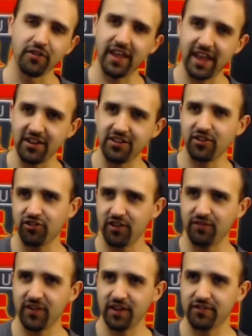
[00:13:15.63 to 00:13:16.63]
into
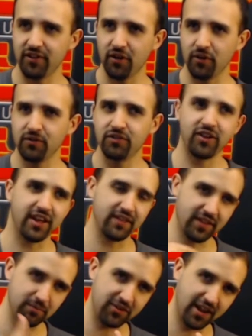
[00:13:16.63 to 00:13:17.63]
shifting stones to get
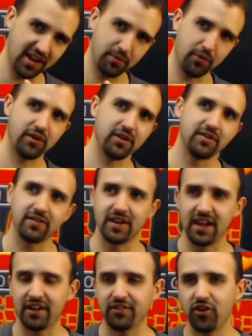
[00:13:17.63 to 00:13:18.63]
them teleported the
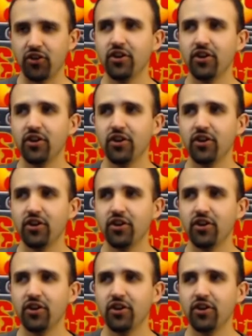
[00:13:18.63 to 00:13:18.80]
next turn,